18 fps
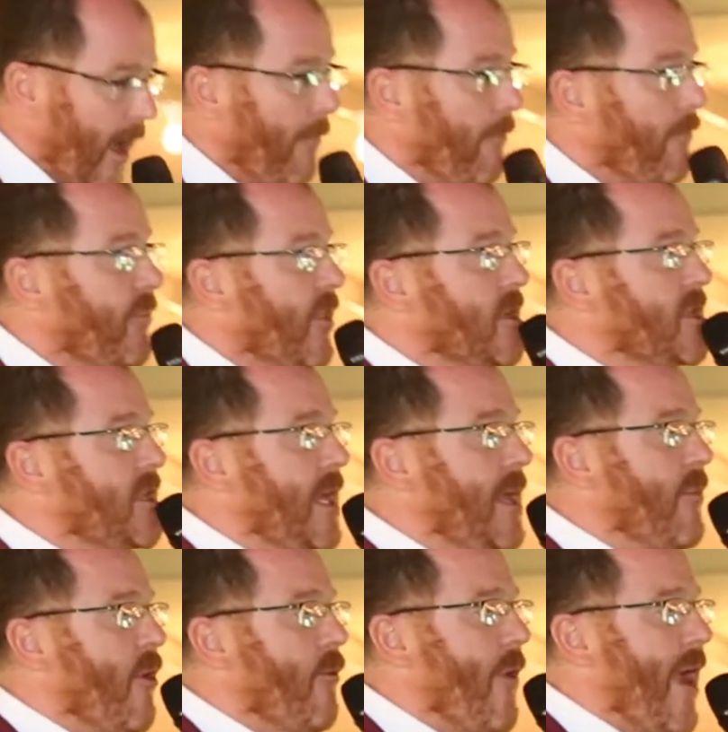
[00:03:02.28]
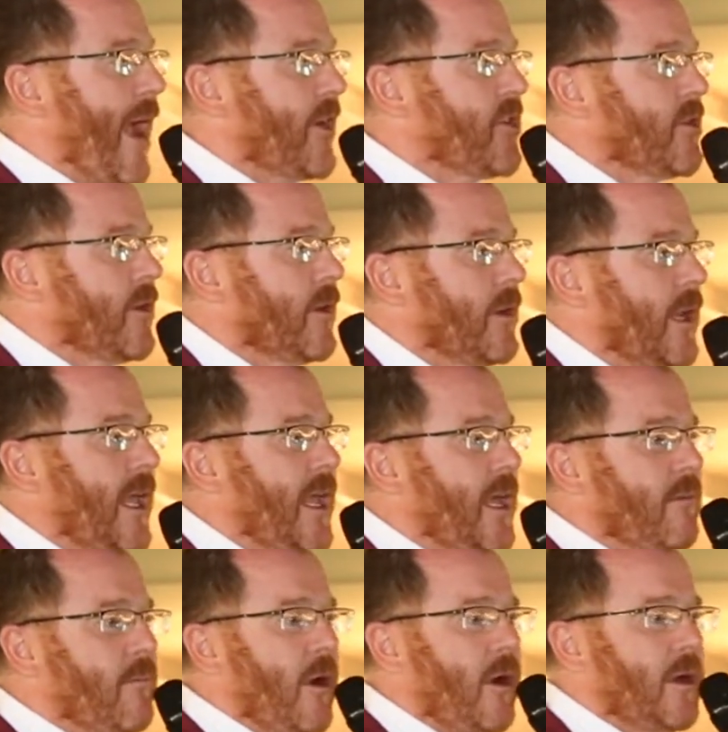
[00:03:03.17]
the team at Reaction.
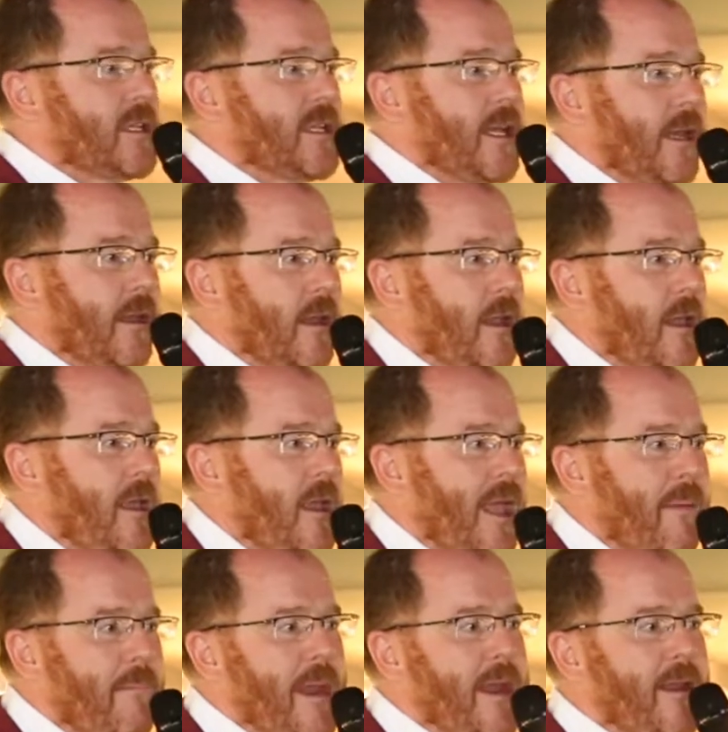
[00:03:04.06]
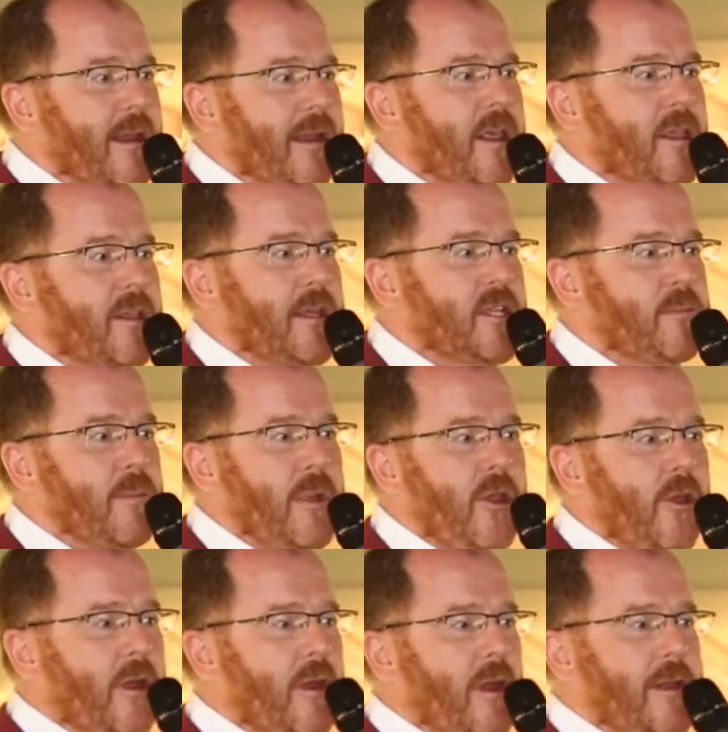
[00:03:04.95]
Ian Martin immediately said to me,
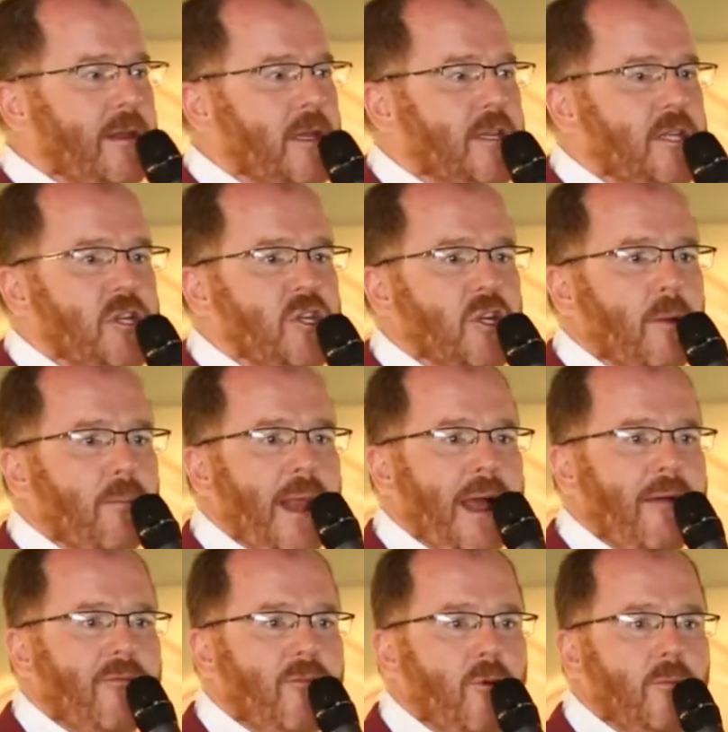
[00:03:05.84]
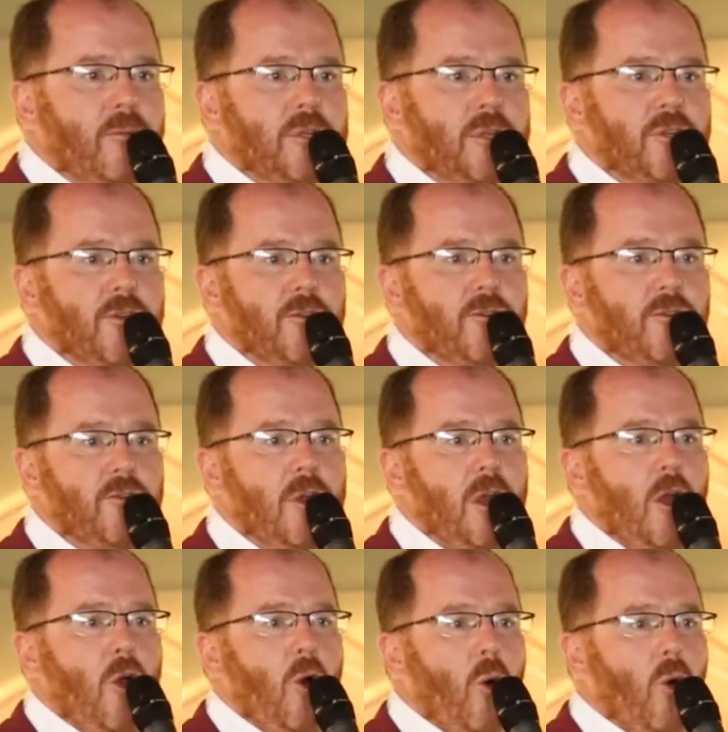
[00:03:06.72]
you're going to need a digital platform to do
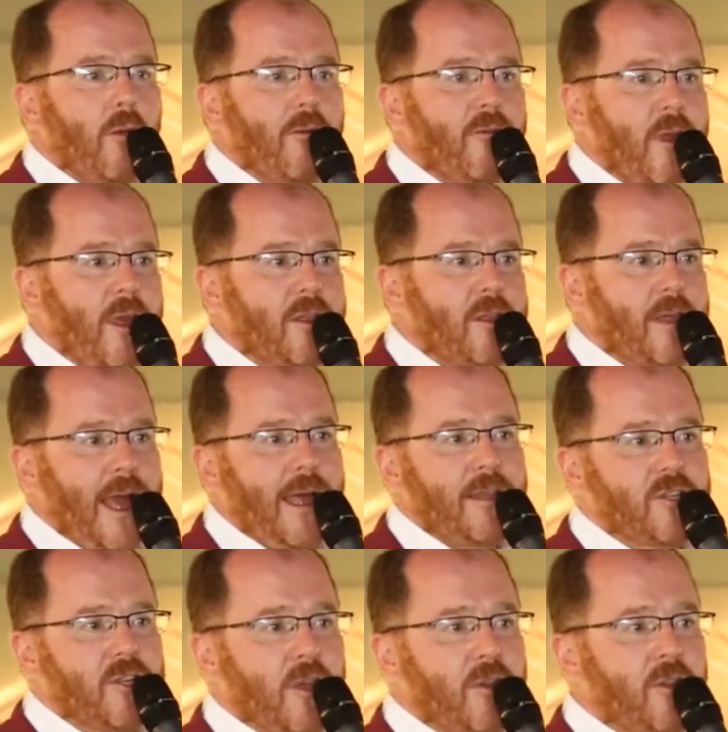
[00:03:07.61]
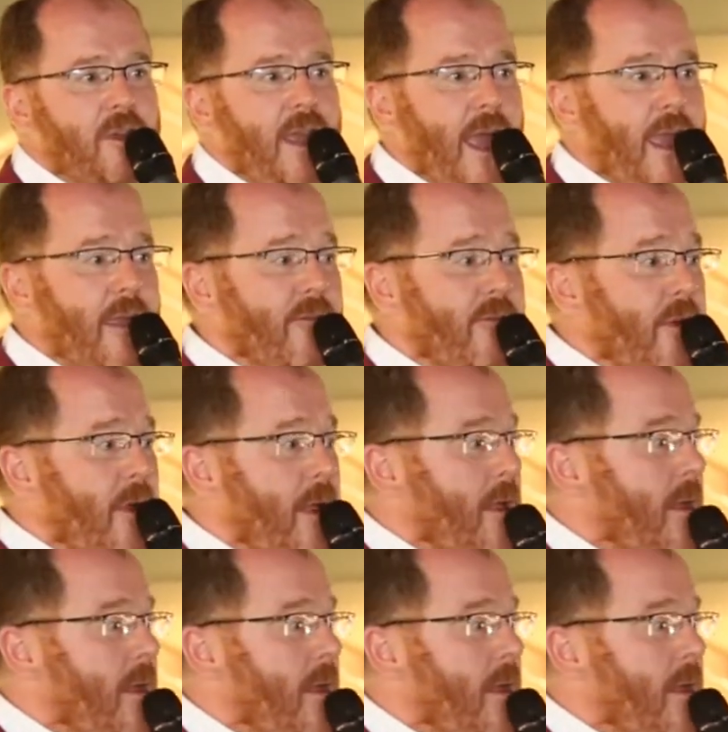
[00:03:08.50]
all of this, and just gave